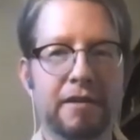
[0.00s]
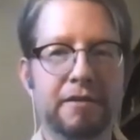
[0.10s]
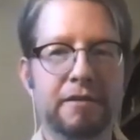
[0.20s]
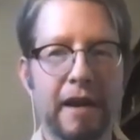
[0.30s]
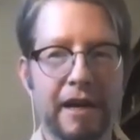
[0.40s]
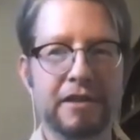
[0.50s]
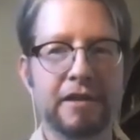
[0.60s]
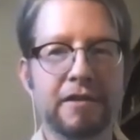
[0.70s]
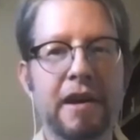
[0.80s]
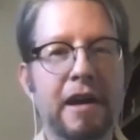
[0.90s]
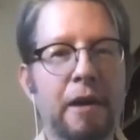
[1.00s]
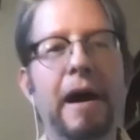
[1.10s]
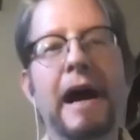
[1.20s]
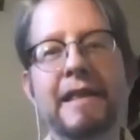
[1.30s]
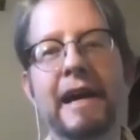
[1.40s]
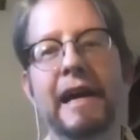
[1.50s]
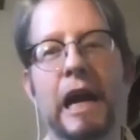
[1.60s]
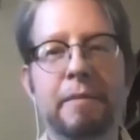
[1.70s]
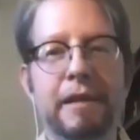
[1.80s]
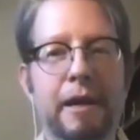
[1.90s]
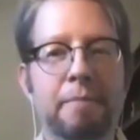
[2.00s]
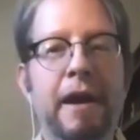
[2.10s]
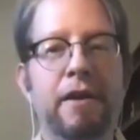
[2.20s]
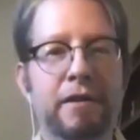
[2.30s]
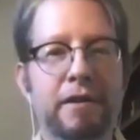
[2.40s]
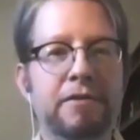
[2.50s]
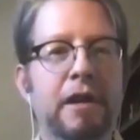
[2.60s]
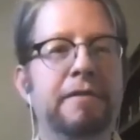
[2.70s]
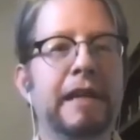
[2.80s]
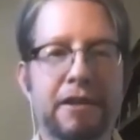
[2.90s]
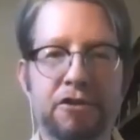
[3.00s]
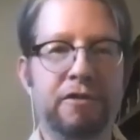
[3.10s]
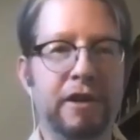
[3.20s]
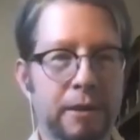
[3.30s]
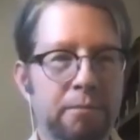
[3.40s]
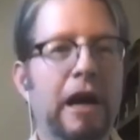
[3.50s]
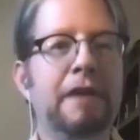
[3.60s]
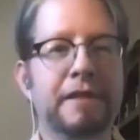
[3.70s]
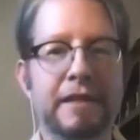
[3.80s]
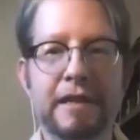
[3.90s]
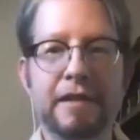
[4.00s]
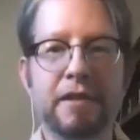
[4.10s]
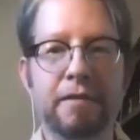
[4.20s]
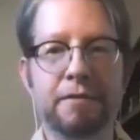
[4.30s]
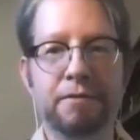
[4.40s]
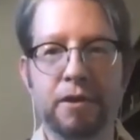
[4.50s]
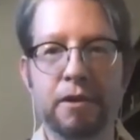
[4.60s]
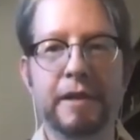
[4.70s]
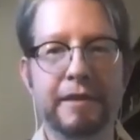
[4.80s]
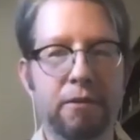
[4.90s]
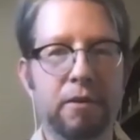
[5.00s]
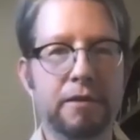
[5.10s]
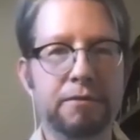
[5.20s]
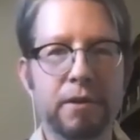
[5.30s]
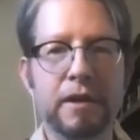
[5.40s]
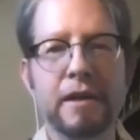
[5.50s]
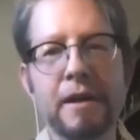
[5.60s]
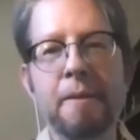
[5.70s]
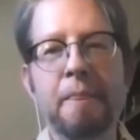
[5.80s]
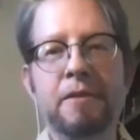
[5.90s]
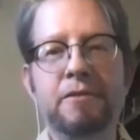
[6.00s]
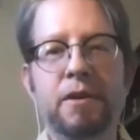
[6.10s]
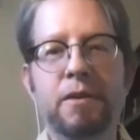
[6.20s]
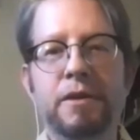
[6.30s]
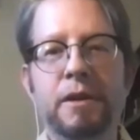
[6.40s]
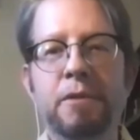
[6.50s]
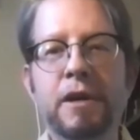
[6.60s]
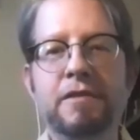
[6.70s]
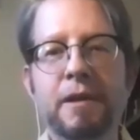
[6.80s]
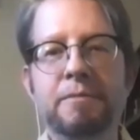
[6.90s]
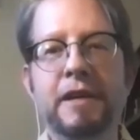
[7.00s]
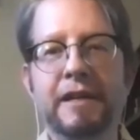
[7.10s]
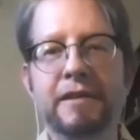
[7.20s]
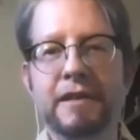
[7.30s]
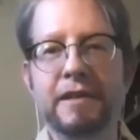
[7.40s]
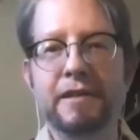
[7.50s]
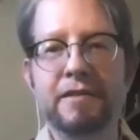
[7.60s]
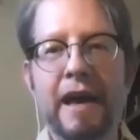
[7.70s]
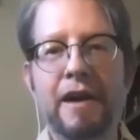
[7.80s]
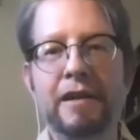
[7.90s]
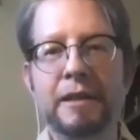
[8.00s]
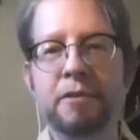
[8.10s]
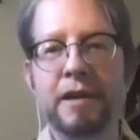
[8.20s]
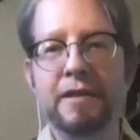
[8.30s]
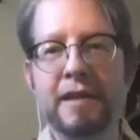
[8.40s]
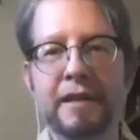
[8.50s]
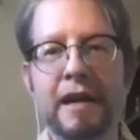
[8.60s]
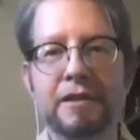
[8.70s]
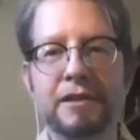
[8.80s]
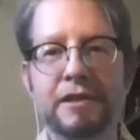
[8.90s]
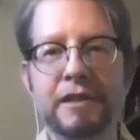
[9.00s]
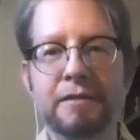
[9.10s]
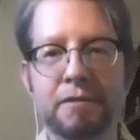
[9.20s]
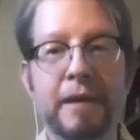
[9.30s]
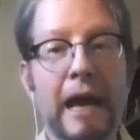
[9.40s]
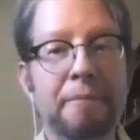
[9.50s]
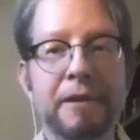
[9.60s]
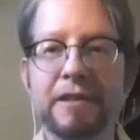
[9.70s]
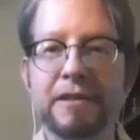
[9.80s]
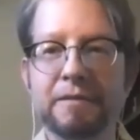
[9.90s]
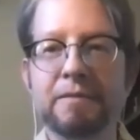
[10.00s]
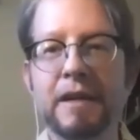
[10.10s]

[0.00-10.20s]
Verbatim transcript: directions by the economic imperatives of the industry or the profit needs of the firm that they work for. So your book subtitle is "How to Liberate Technology from Capitalism."